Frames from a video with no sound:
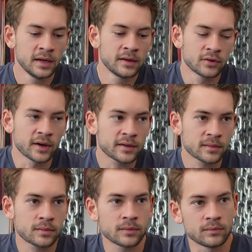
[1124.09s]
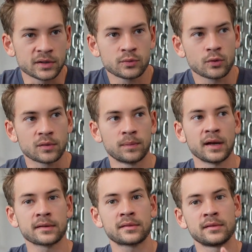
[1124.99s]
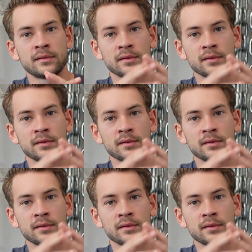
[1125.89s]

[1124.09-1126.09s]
Your ankle is much more complex, because